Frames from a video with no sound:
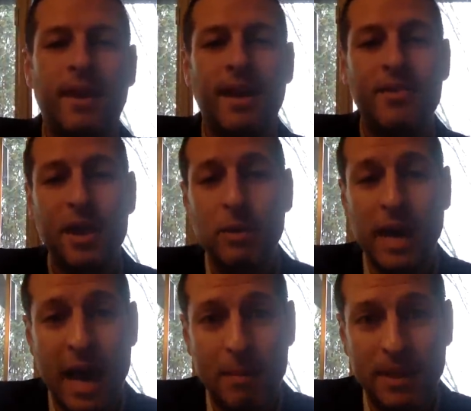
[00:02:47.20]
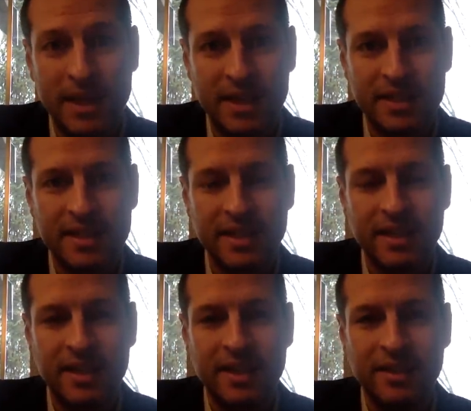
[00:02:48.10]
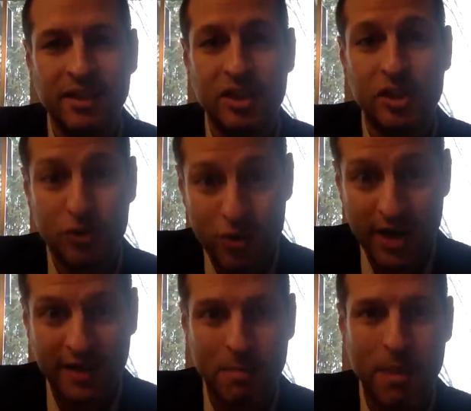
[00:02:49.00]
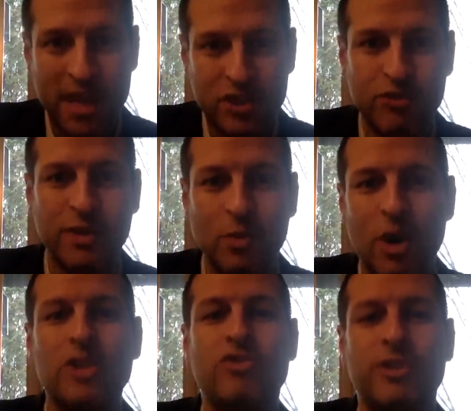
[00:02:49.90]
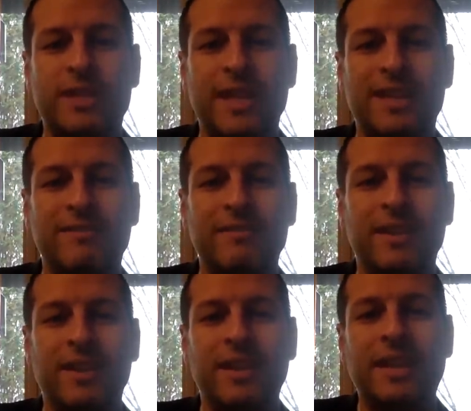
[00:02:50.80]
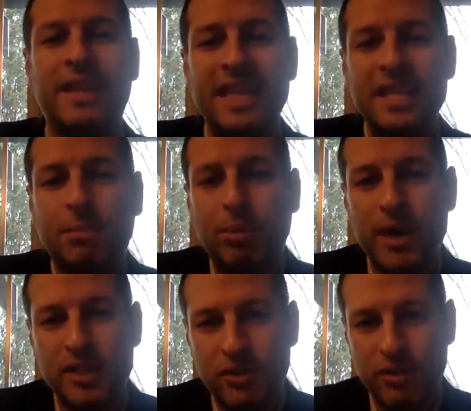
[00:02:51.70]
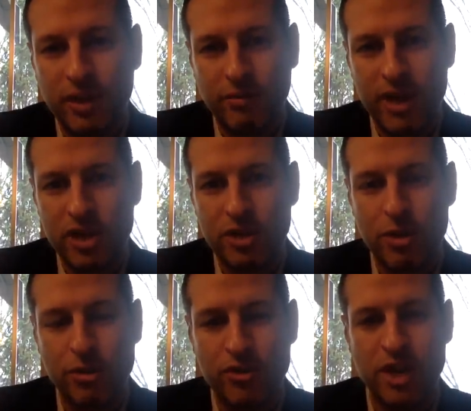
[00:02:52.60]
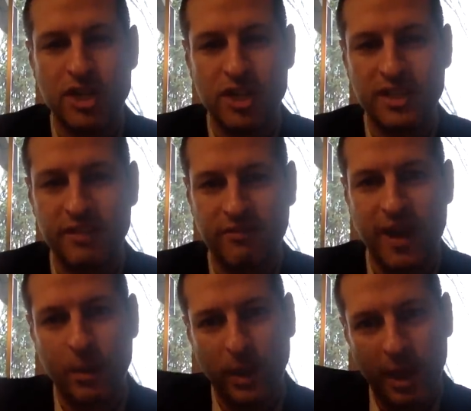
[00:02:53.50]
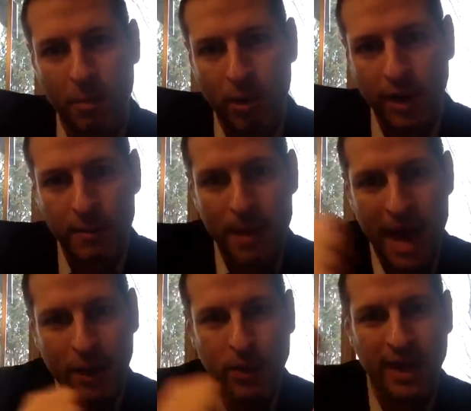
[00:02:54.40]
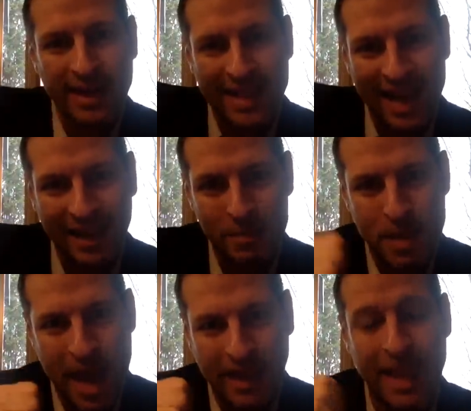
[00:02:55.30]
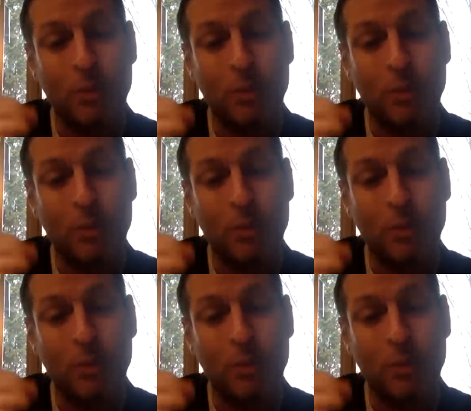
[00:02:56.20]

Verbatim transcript: And then what happened is the street, Bay Street and Wall Street said, these price to earning ratios are not justified. We got to bring it back. We got to dial it back.